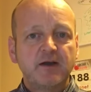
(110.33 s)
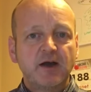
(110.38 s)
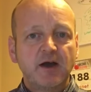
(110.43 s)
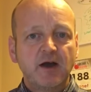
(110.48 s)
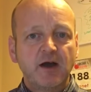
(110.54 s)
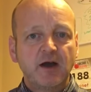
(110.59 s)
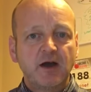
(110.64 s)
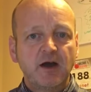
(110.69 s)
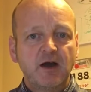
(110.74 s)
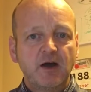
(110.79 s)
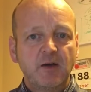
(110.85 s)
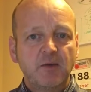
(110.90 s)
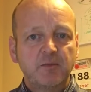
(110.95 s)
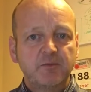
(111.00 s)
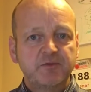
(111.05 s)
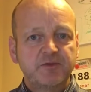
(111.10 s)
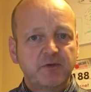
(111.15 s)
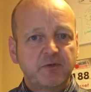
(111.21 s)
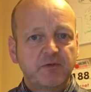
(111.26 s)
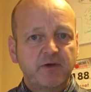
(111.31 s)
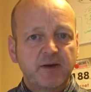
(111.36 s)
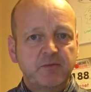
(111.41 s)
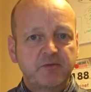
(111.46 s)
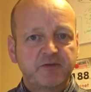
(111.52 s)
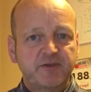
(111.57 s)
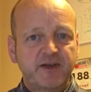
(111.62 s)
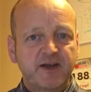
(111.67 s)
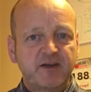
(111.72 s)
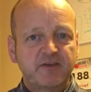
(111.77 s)
um, so we were
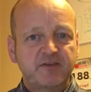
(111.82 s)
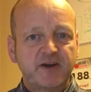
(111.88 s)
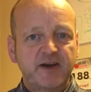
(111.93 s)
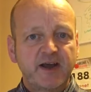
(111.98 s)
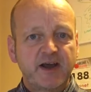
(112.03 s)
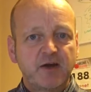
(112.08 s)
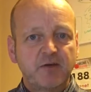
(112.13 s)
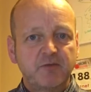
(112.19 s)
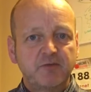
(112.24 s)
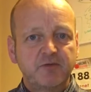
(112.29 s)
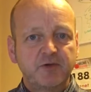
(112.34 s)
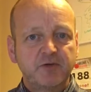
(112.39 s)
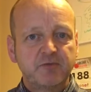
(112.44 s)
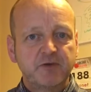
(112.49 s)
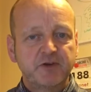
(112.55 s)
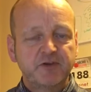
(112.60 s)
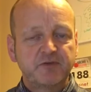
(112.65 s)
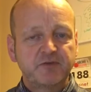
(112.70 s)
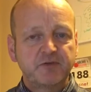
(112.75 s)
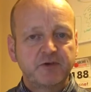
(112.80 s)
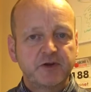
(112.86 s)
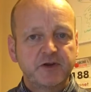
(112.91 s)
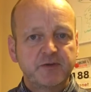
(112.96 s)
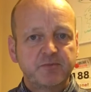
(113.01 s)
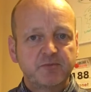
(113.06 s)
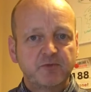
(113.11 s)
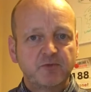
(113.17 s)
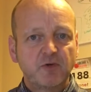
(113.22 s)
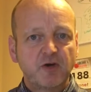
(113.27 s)
able to cash that out for a risk-free
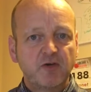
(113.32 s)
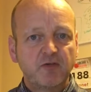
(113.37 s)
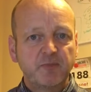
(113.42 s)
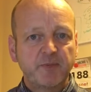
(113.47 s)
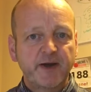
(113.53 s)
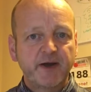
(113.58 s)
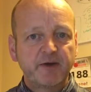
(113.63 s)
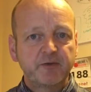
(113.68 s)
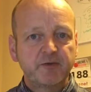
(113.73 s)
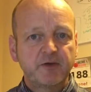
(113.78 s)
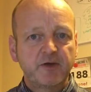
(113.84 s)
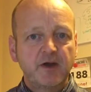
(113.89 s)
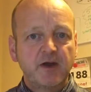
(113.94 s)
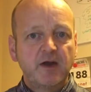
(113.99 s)
twelve pound,